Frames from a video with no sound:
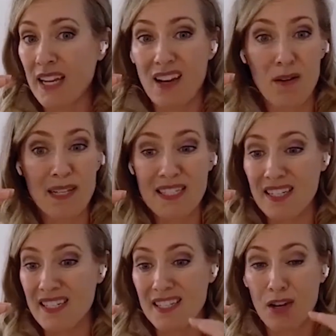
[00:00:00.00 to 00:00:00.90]
Like our best
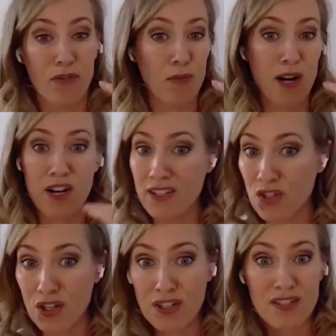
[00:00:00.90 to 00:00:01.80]
ideas come from our
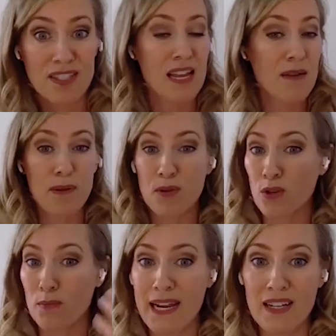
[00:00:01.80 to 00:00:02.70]
interns, people who
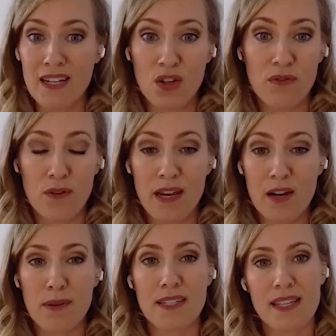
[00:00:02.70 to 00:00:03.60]
are brand new from
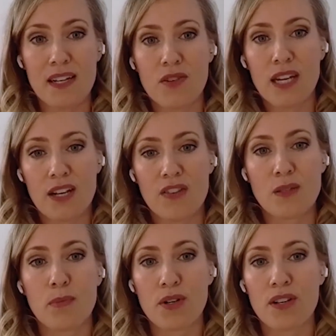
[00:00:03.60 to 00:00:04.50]
there, because they don't carry
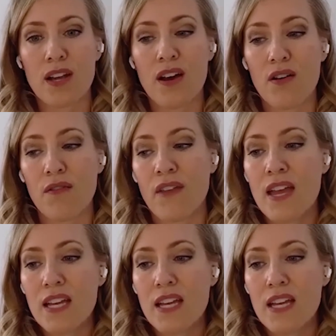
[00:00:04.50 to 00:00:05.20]
this burden of